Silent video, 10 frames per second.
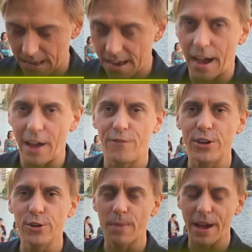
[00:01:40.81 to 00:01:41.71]
I
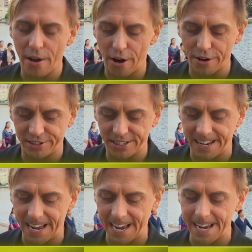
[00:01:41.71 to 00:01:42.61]
feel my heart
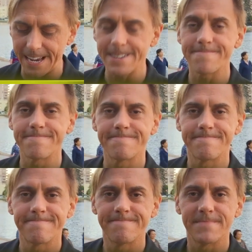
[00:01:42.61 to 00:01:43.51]
today,
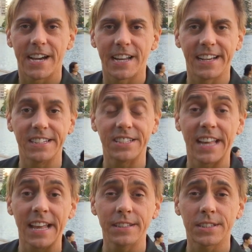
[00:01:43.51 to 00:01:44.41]
and I
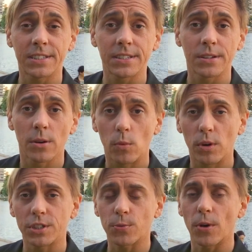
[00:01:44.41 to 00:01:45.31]
sense
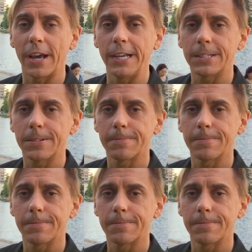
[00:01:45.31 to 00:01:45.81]
what's right.